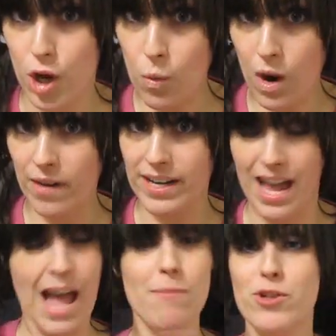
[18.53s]
Don't worry,
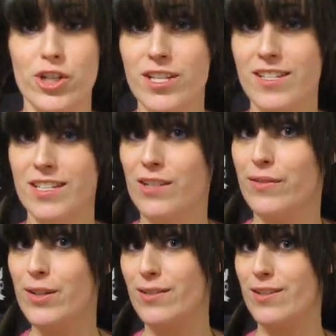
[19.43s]
I'm just as
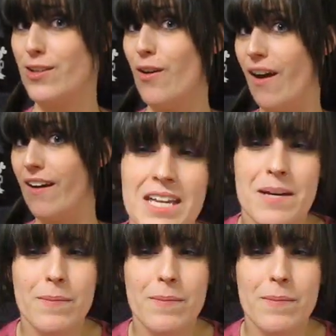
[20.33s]
confused as you are.